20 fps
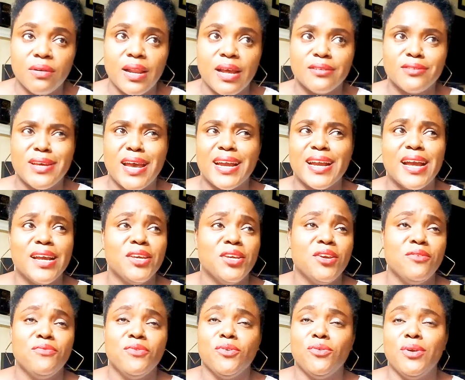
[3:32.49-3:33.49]
Like so I can
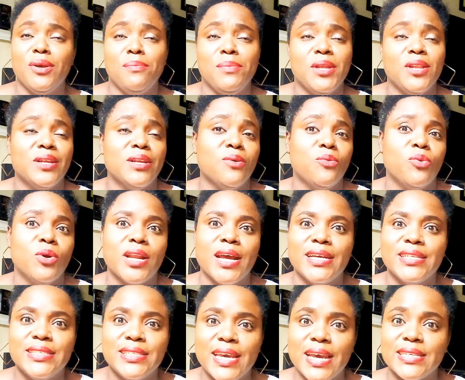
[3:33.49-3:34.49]
give you a million and one
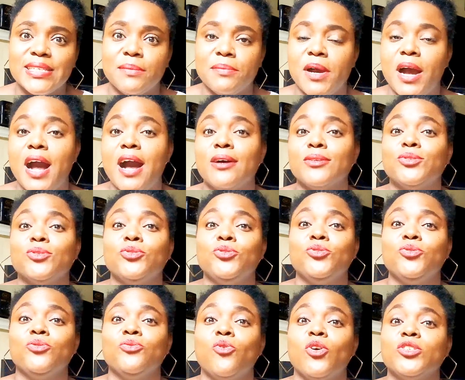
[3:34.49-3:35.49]
ideas about how to
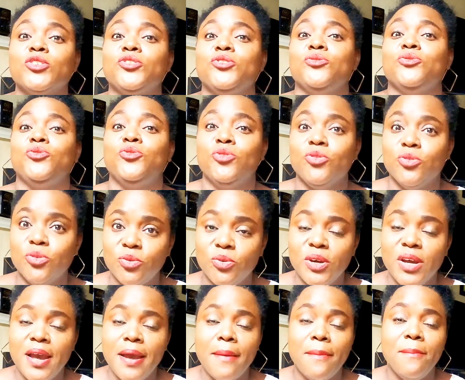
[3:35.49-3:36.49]
do what you do
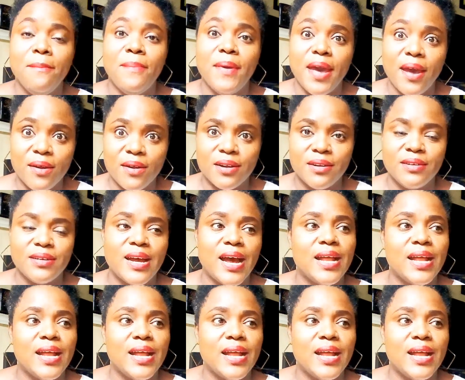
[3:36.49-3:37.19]
better.